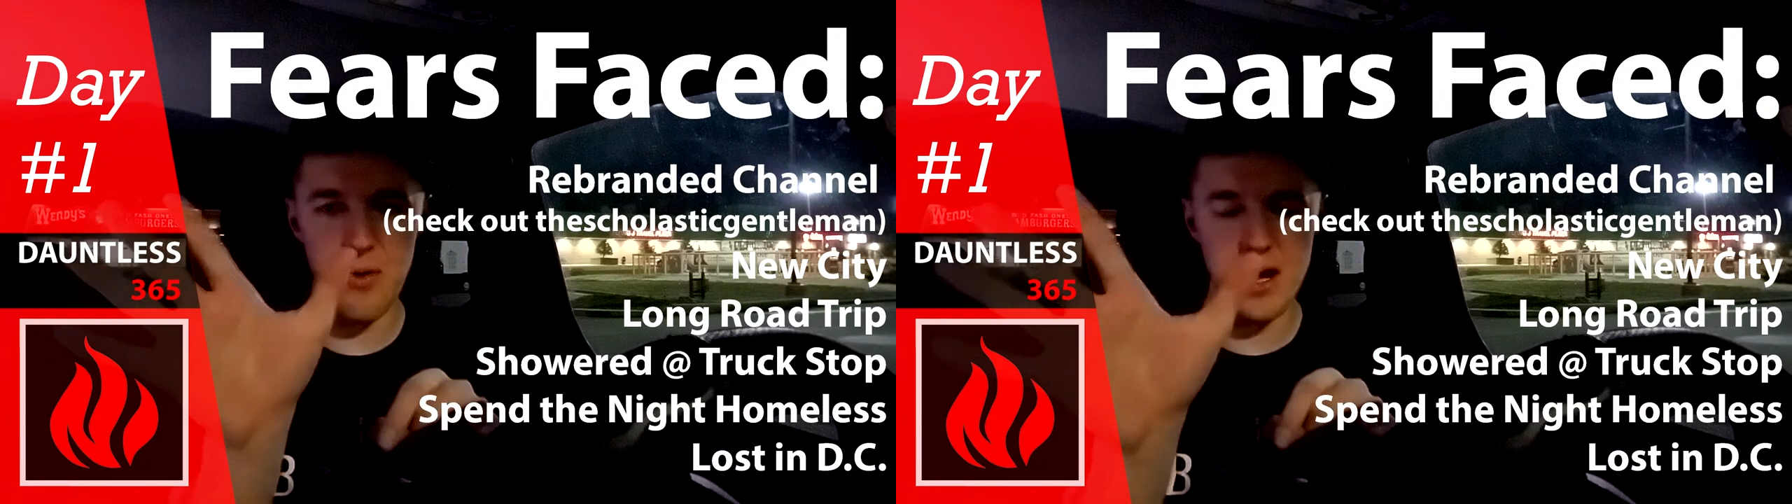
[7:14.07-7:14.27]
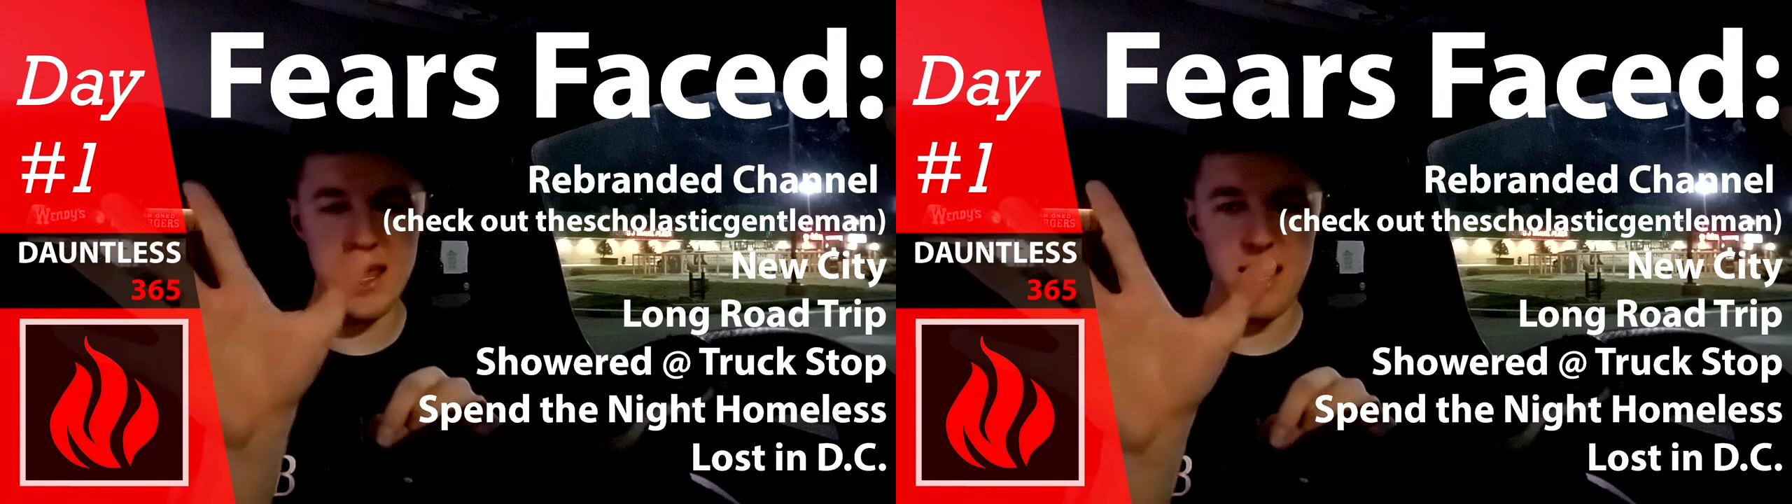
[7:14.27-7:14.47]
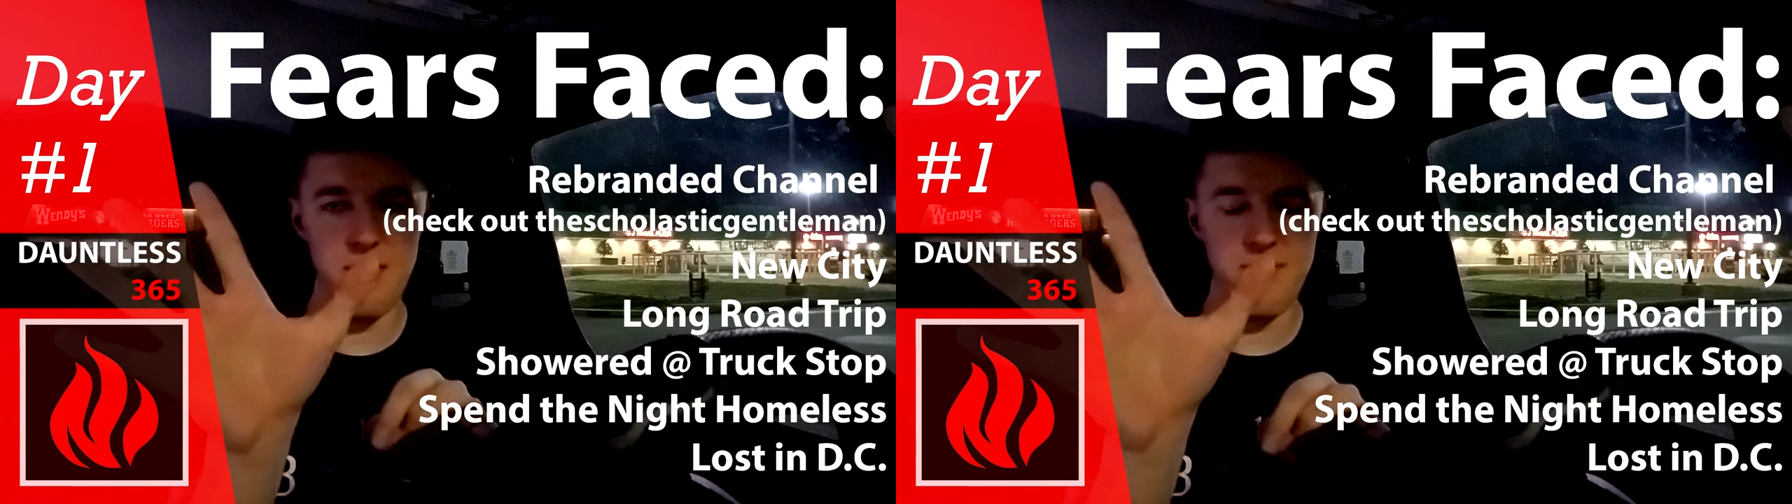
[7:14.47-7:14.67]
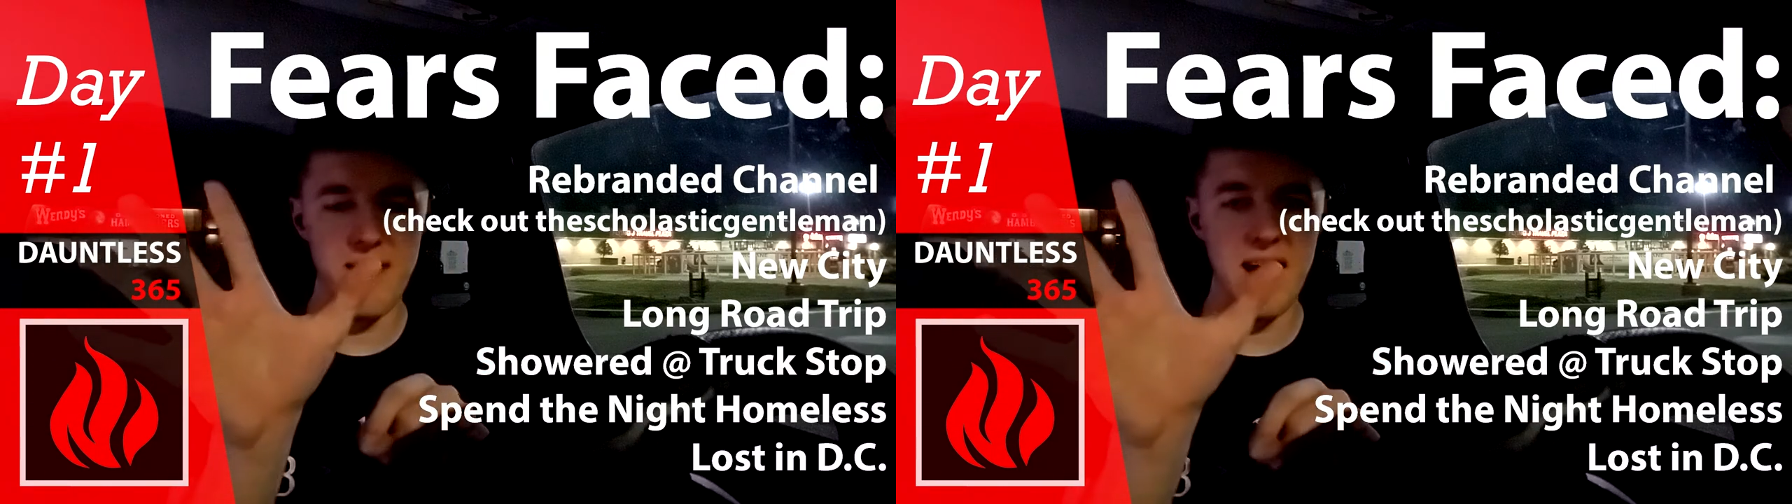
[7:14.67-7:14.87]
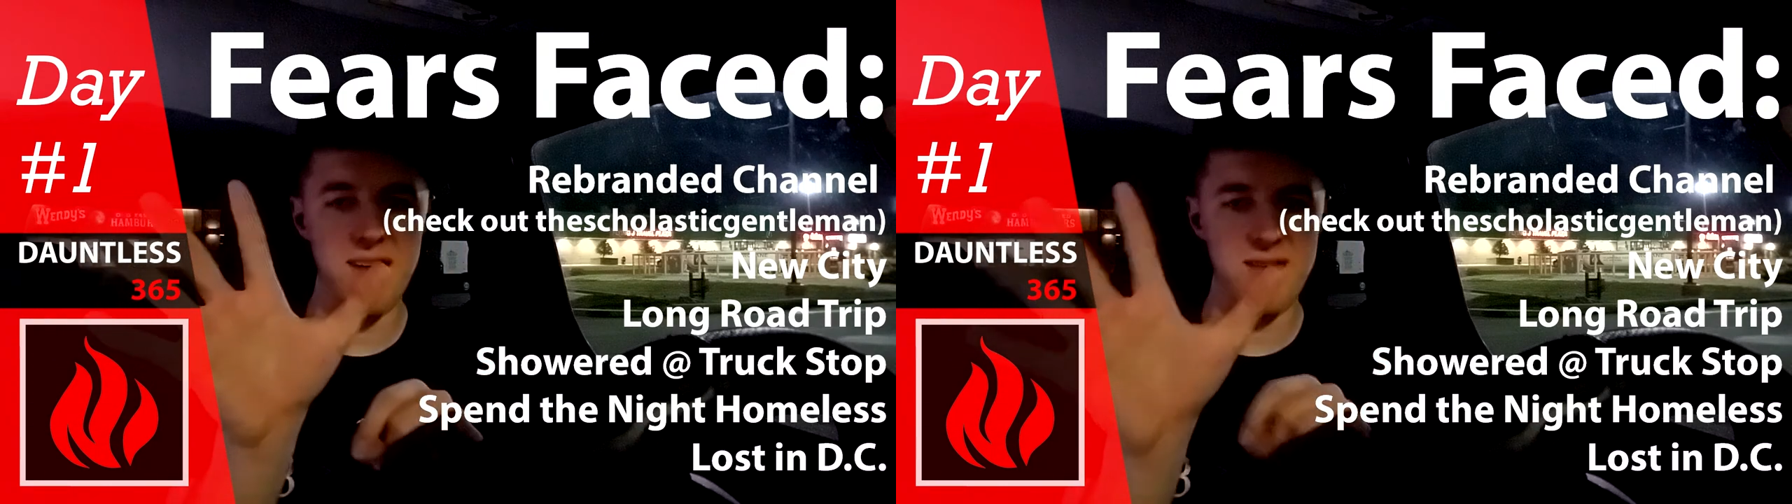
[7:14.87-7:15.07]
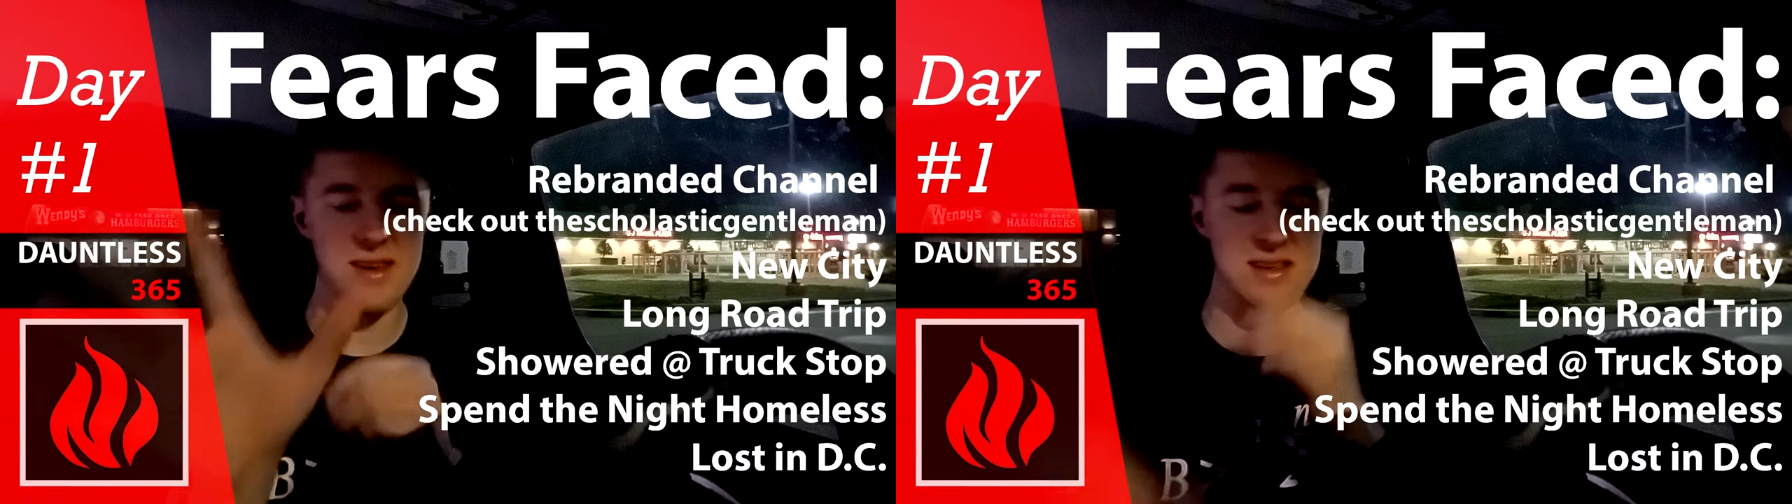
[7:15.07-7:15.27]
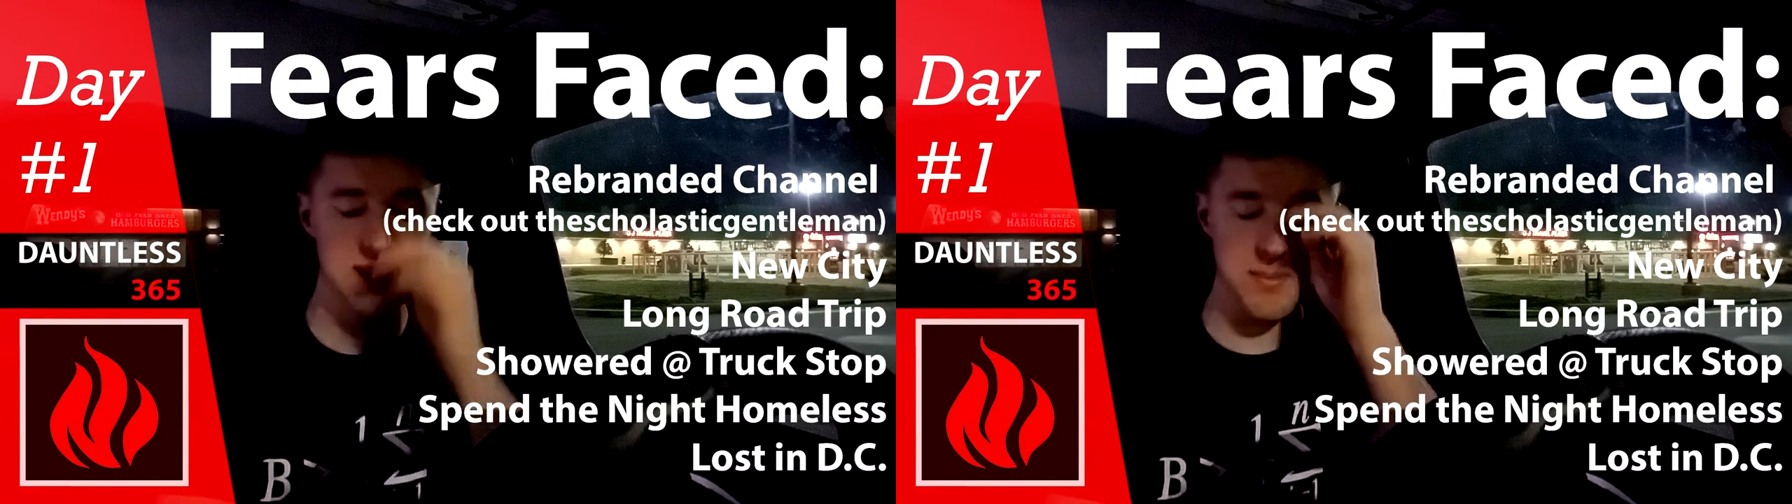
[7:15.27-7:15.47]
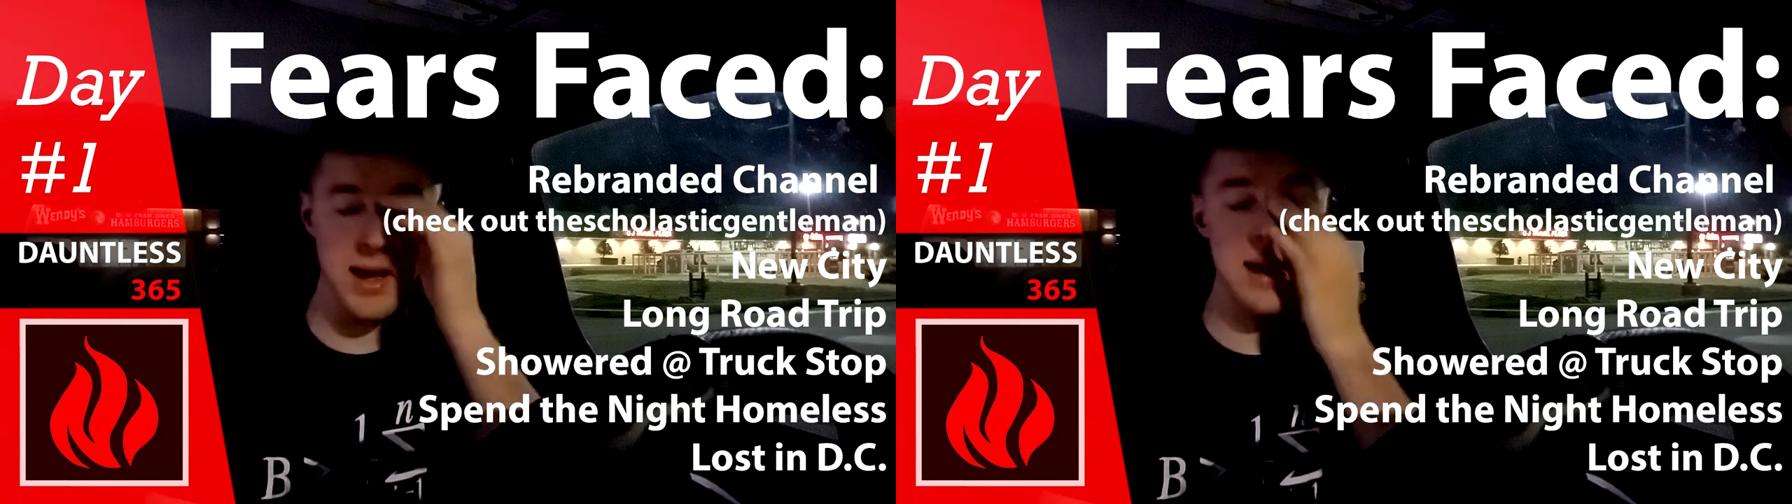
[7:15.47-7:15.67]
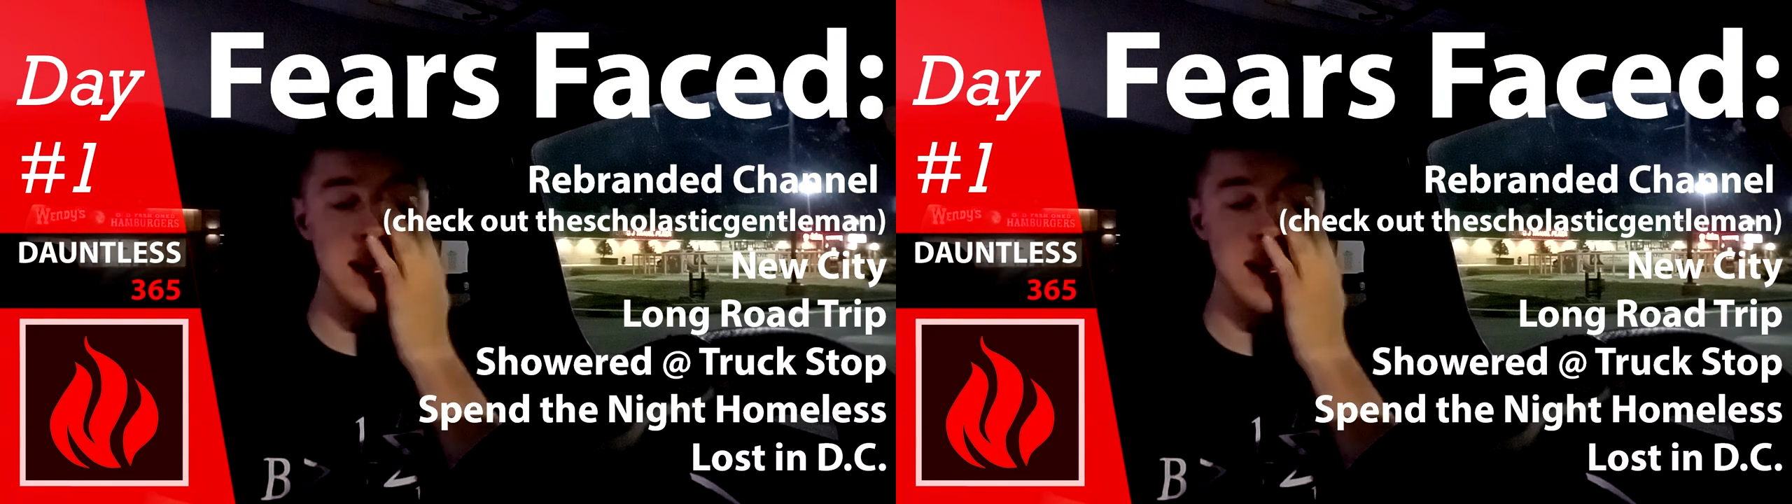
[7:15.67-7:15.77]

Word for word: We're gonna count five because I'm not